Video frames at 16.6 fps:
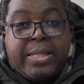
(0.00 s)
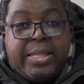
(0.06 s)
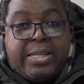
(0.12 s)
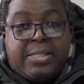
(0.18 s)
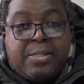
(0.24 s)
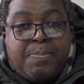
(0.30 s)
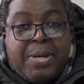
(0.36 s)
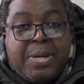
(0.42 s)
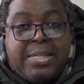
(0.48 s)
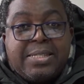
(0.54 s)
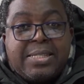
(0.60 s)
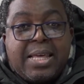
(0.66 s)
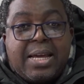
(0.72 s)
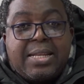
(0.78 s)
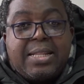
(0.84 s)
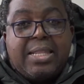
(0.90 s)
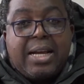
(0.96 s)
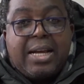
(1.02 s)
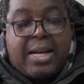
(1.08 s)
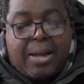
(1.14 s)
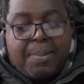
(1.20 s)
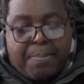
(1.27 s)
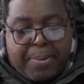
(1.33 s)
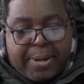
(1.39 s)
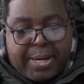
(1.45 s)
This means that the
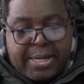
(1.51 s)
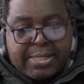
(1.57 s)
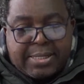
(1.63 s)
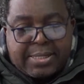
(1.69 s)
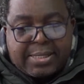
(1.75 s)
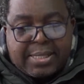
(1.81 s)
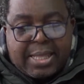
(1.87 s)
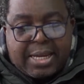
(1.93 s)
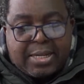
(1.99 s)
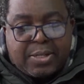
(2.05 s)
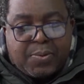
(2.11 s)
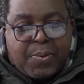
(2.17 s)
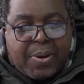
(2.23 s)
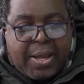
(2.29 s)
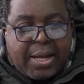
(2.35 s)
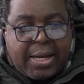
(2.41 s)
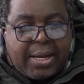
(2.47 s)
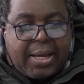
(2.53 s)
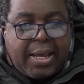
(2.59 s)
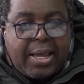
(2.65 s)
companies that work